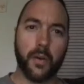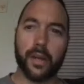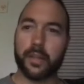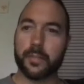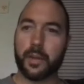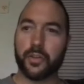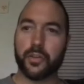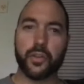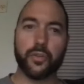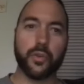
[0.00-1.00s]
and especially
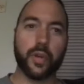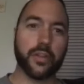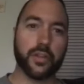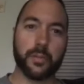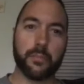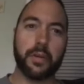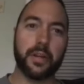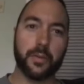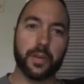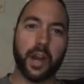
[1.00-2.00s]
too, you guys are
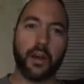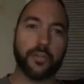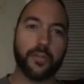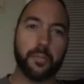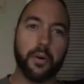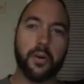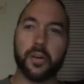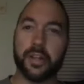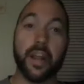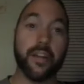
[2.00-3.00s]
competing with college football
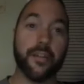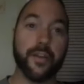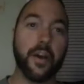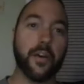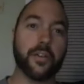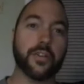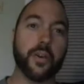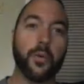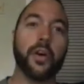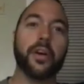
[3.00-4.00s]
and NFL, and you
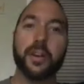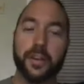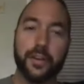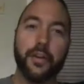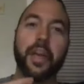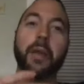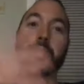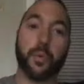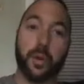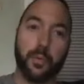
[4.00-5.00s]
know what, your games
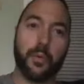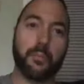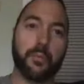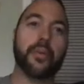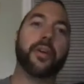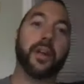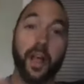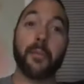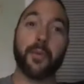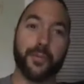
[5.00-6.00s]
are way more important, a
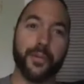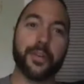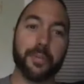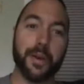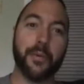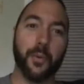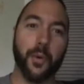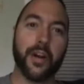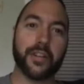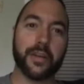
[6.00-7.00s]
lot more fun to be able to
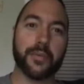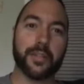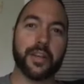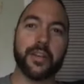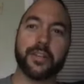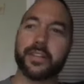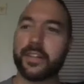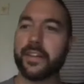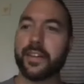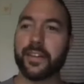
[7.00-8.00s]
watch, I would say.
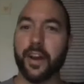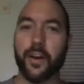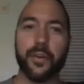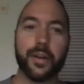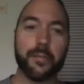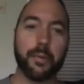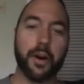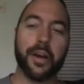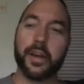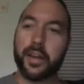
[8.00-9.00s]
Yeah. You know,
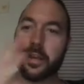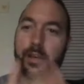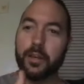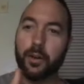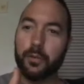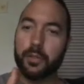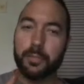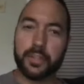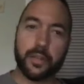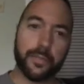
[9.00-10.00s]
but you know,
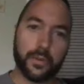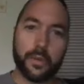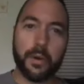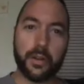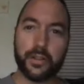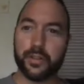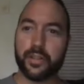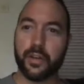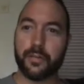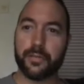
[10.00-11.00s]
specifically about
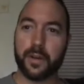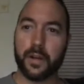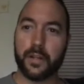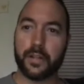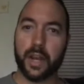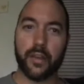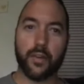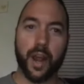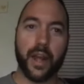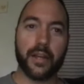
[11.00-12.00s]
yourself,
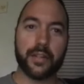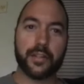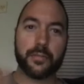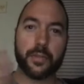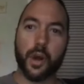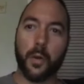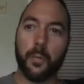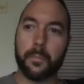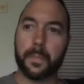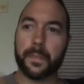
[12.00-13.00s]
Tyler, as you know,
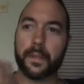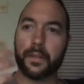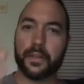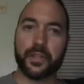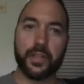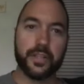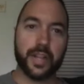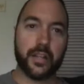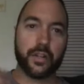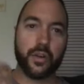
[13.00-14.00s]
the season
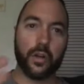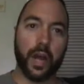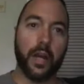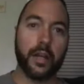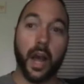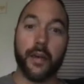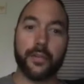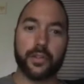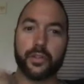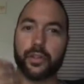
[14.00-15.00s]
has gone on,
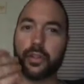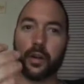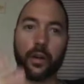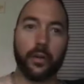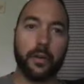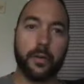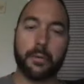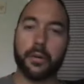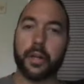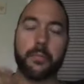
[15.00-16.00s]
obviously you're
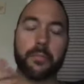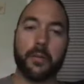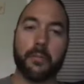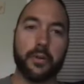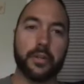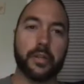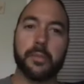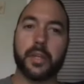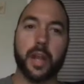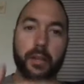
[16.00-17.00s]
putting up numbers. I
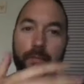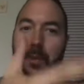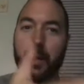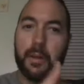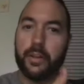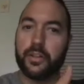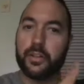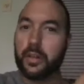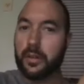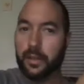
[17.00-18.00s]
mean, I
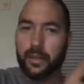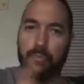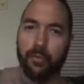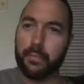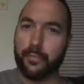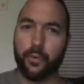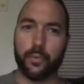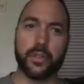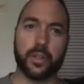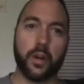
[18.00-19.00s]
mentioned, I think right before we
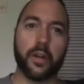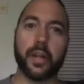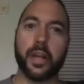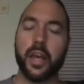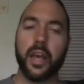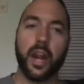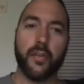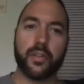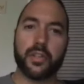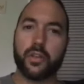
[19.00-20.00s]
started,
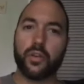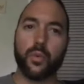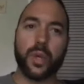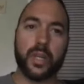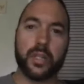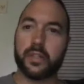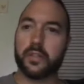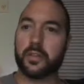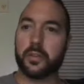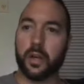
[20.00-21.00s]
every single week
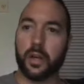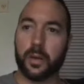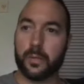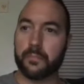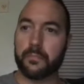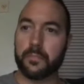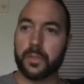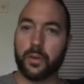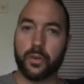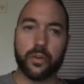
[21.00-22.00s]
since you
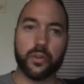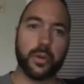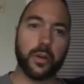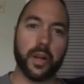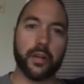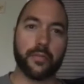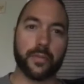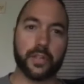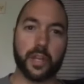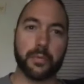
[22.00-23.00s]
know, your Twitter handle for
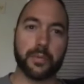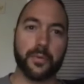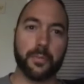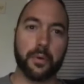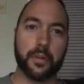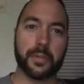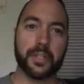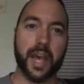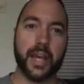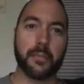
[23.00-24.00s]
Staples football has been
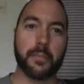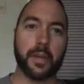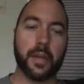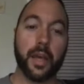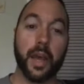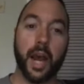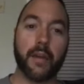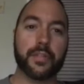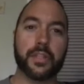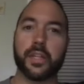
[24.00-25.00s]
tagging me, I've
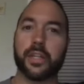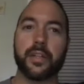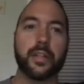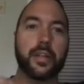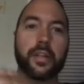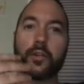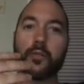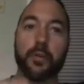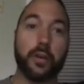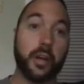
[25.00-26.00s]
seen, you putting